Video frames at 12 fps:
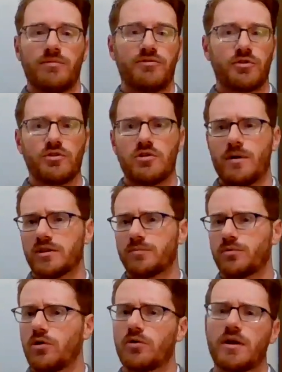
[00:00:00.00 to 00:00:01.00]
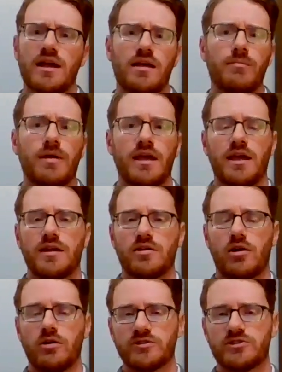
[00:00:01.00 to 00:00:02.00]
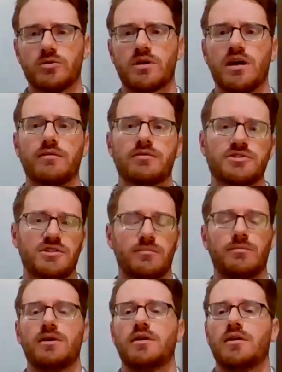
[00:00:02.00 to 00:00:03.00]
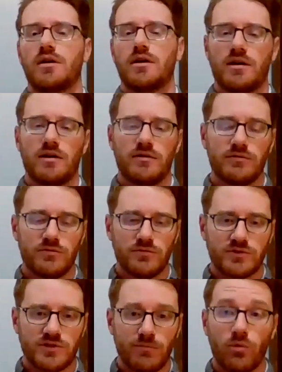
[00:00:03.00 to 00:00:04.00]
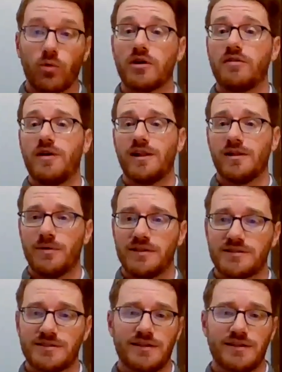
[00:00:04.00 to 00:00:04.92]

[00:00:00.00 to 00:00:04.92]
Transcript: further about the program and also cover some more developments